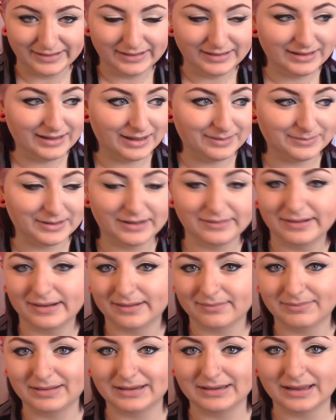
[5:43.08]
I'm not
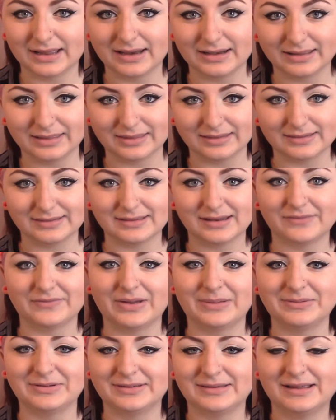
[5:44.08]
recommending any of this stuff.
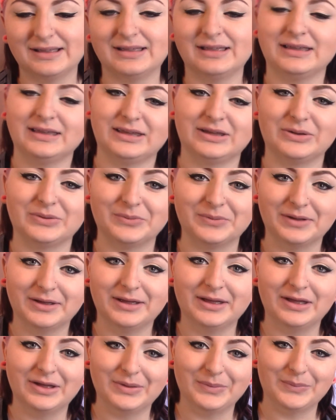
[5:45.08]
I'm just telling you
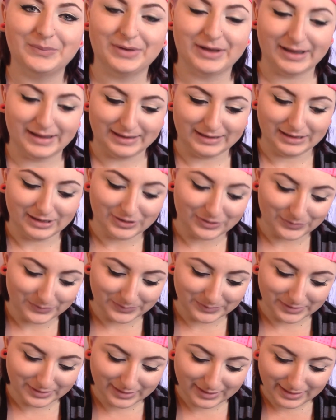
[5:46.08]
what I know
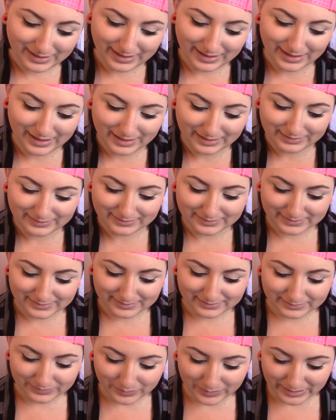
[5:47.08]
and
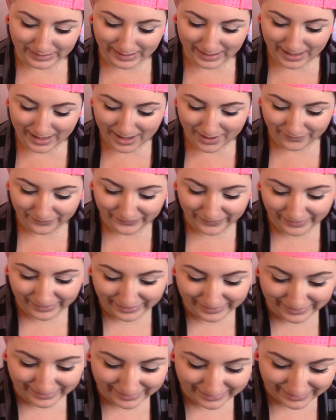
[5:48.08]
what I have.
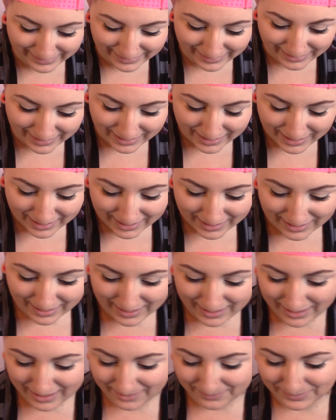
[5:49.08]

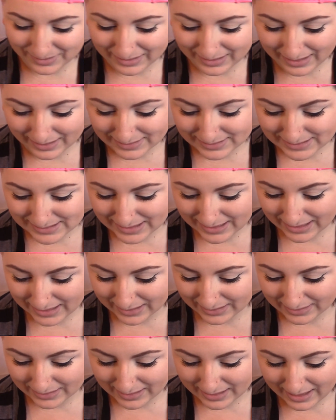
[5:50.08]
The next
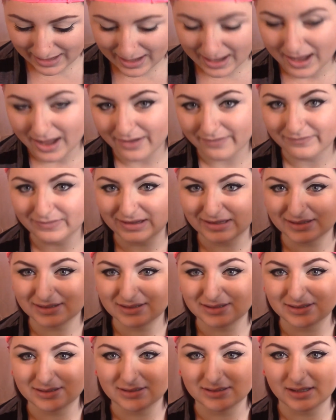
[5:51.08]
thing that I have is
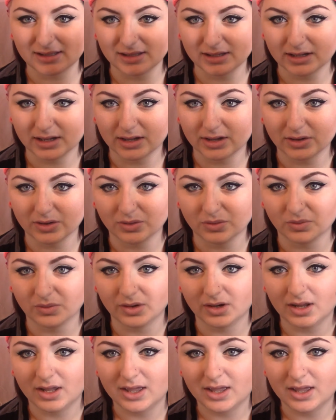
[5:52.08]
silicone.